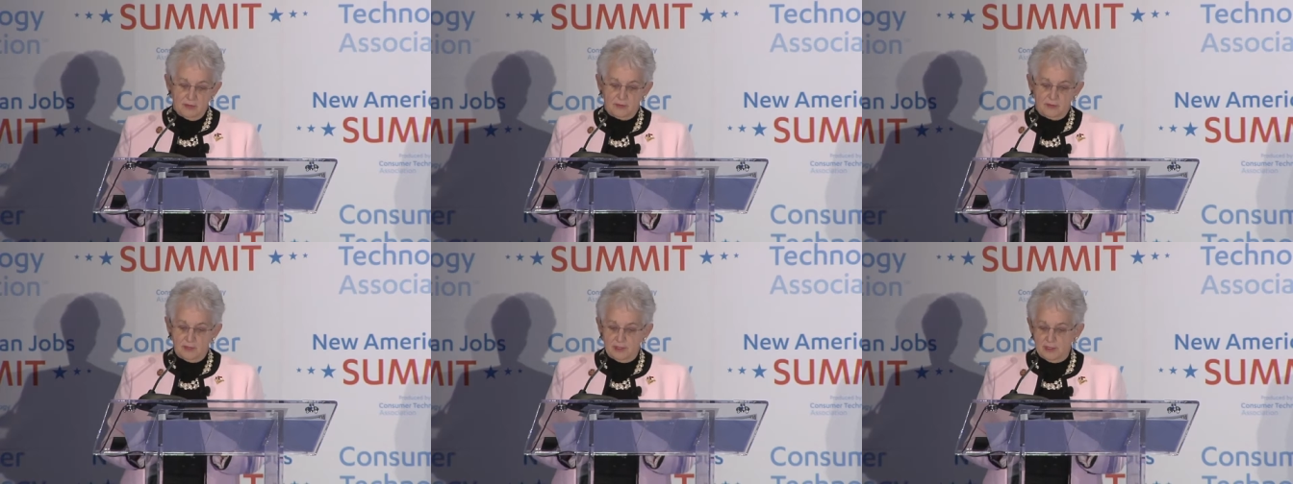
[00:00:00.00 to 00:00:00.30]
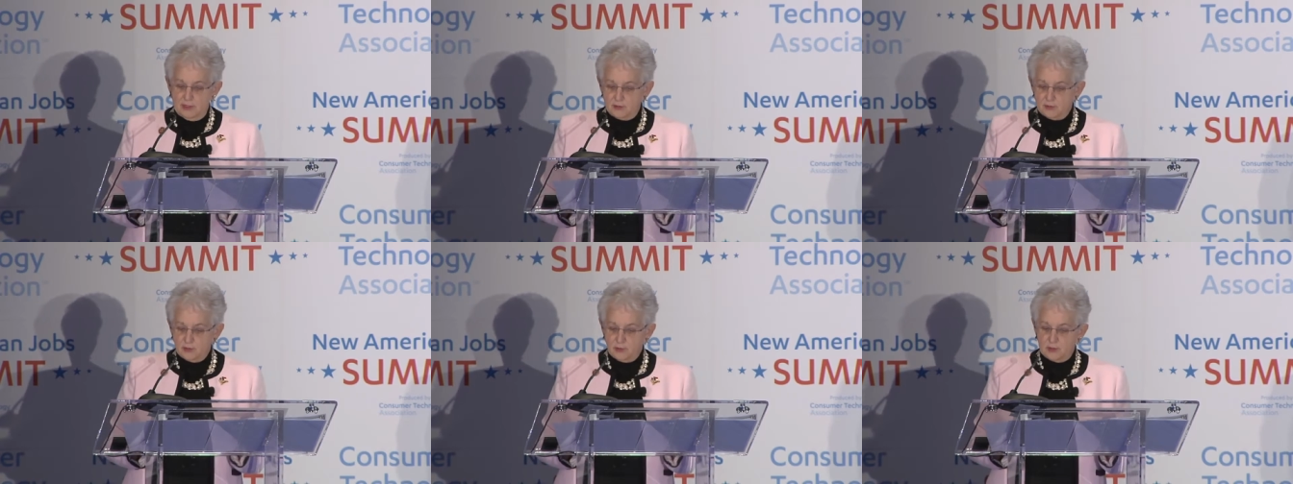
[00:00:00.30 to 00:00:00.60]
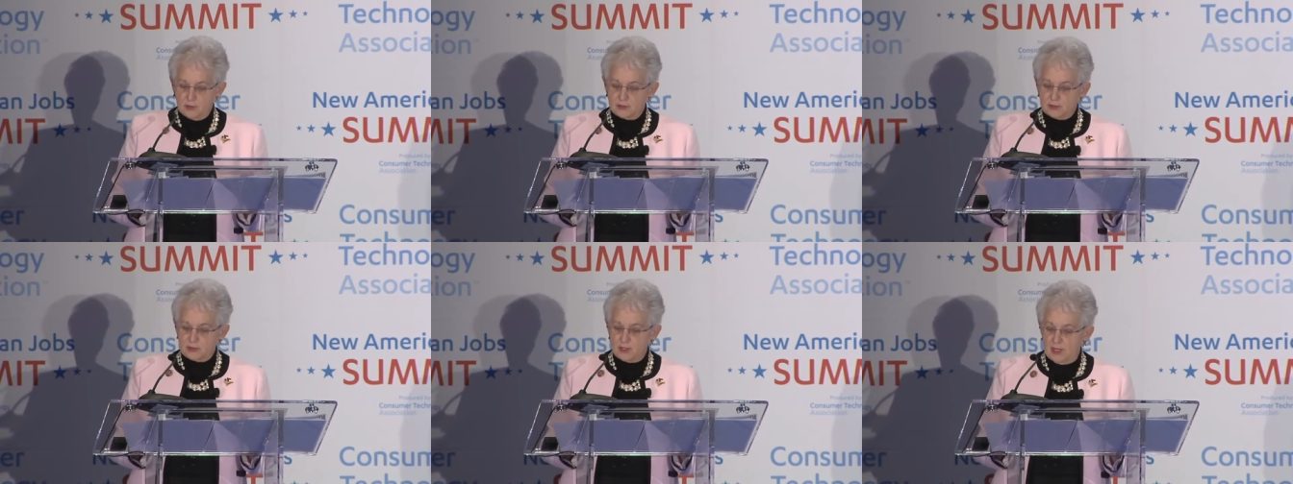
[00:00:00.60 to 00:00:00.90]
These are
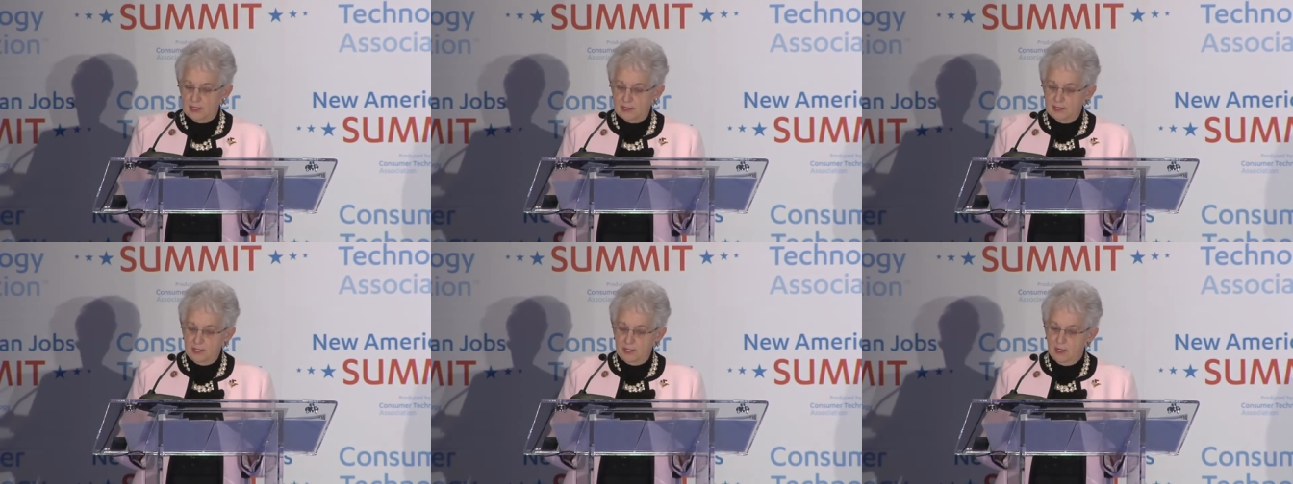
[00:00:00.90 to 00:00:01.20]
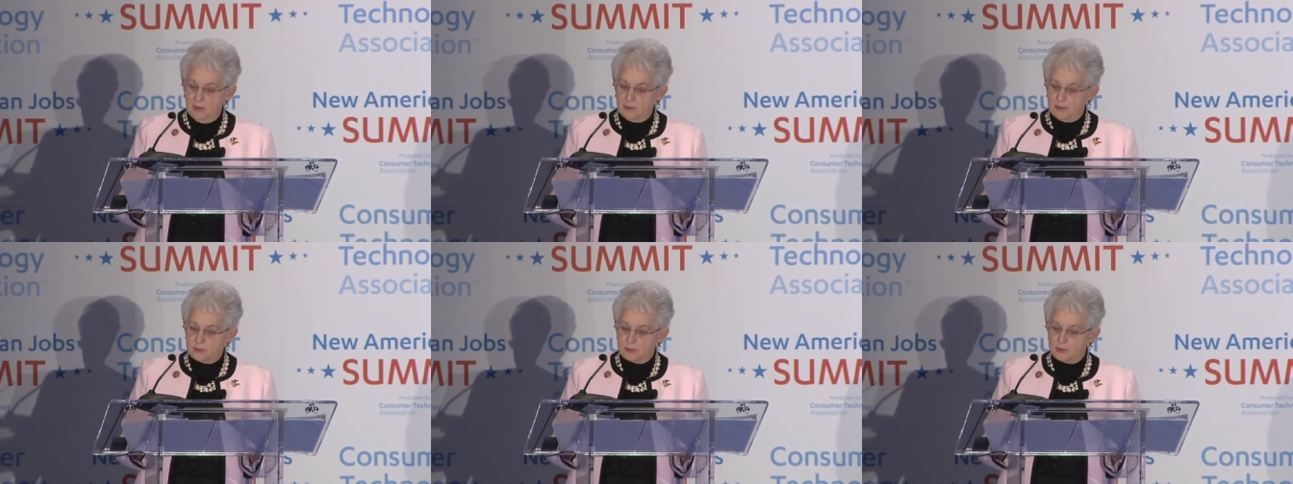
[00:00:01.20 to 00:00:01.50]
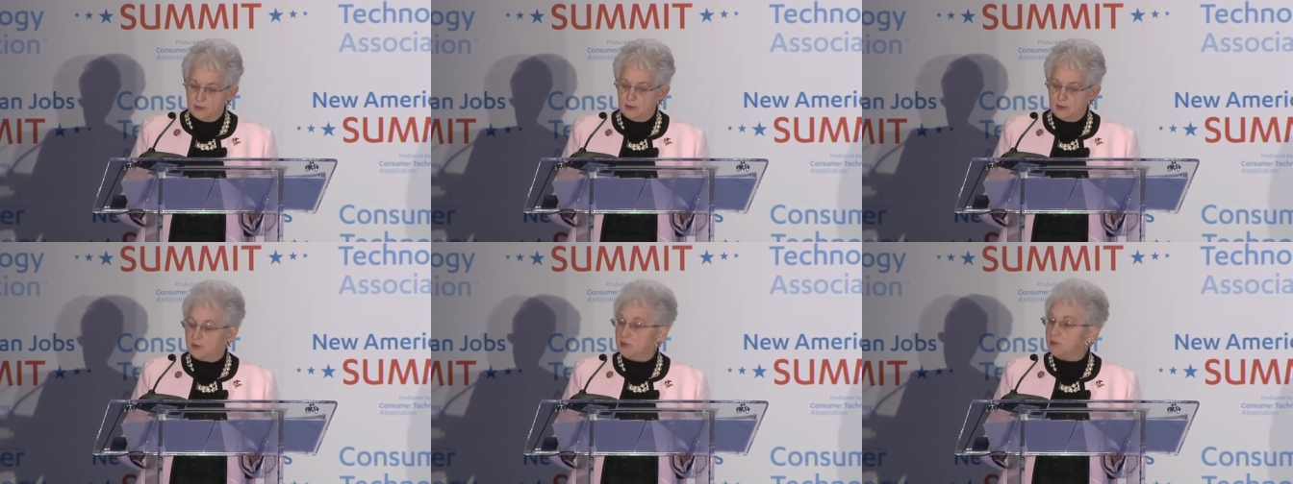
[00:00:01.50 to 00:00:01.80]
exciting
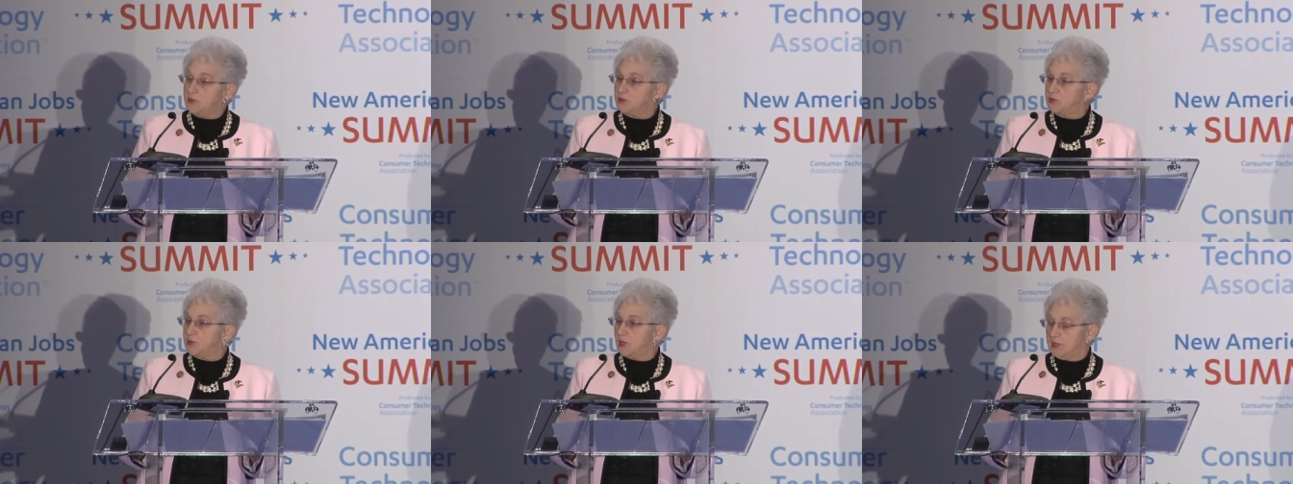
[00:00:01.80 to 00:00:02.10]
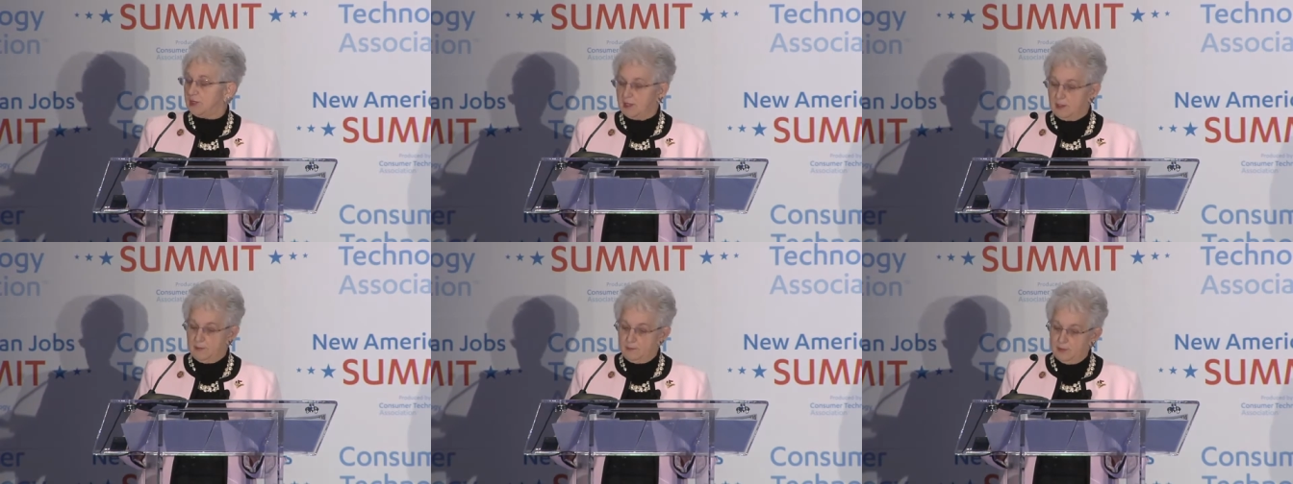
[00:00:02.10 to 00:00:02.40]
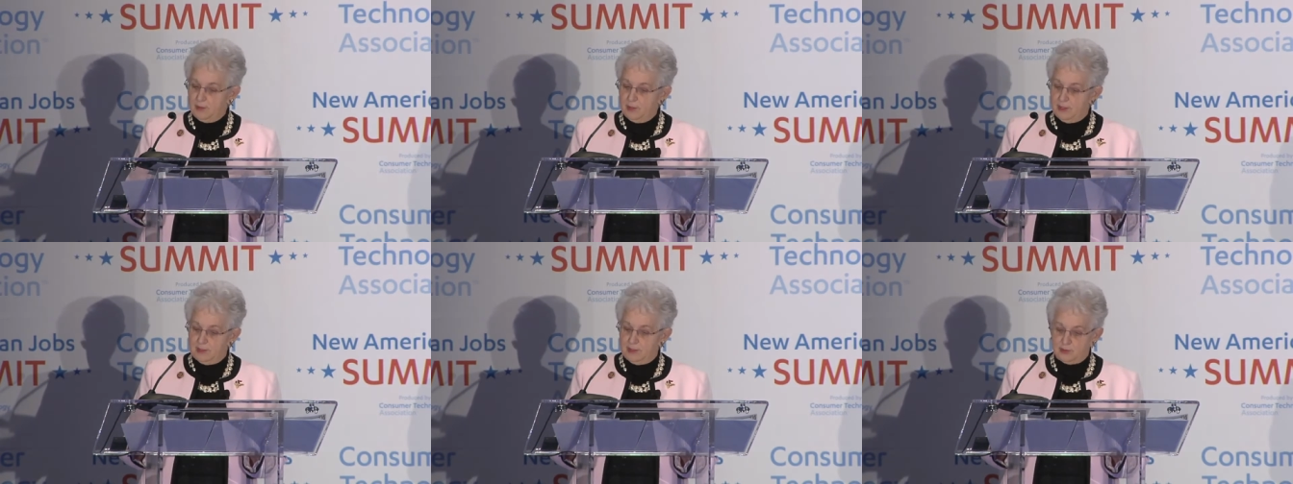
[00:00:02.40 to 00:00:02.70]
opportunities taking
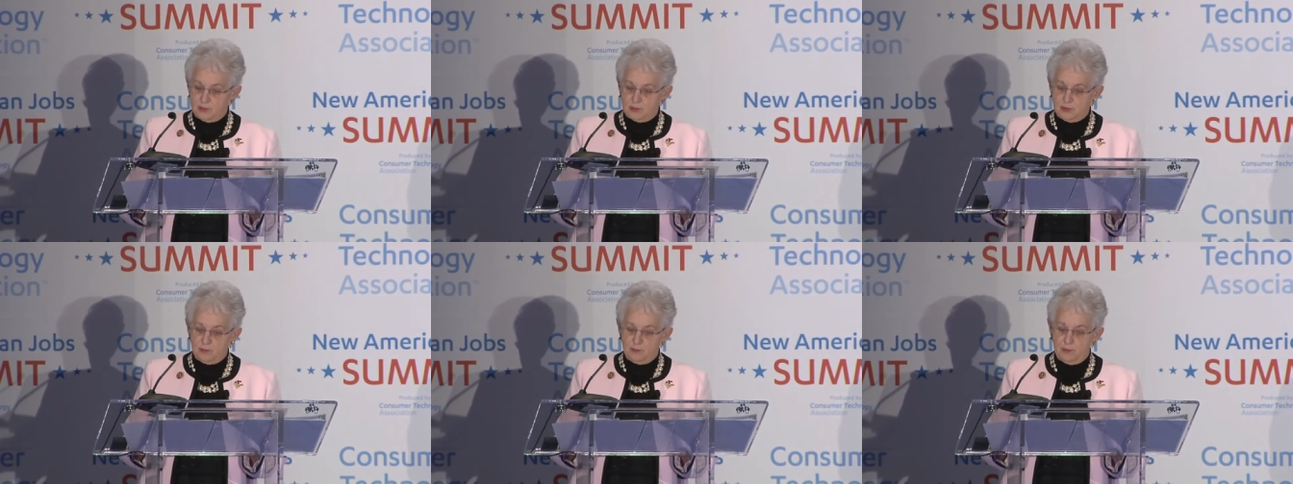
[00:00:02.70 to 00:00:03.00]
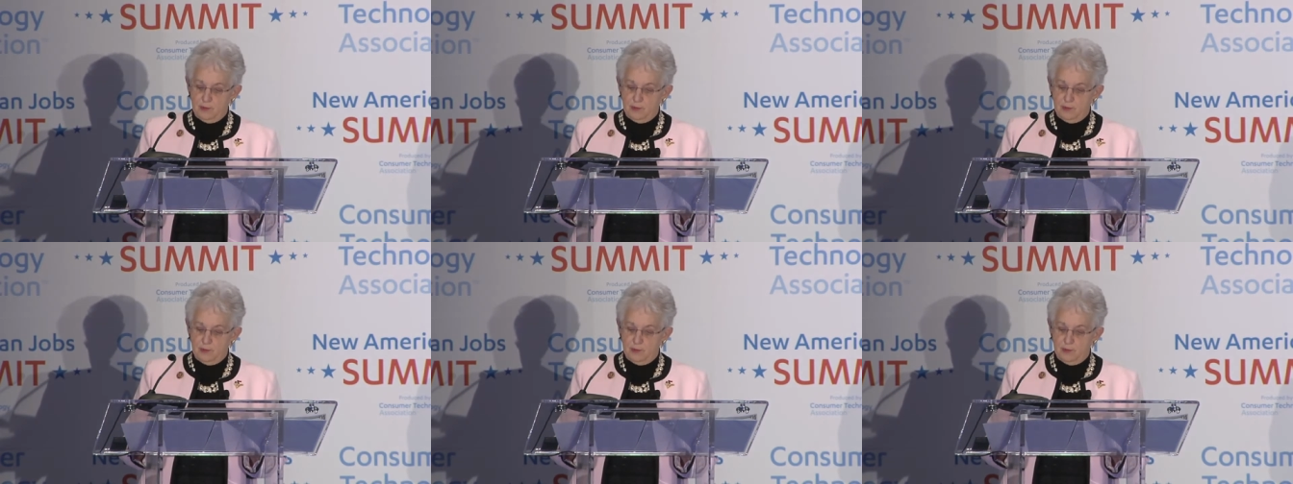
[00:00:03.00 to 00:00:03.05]
place,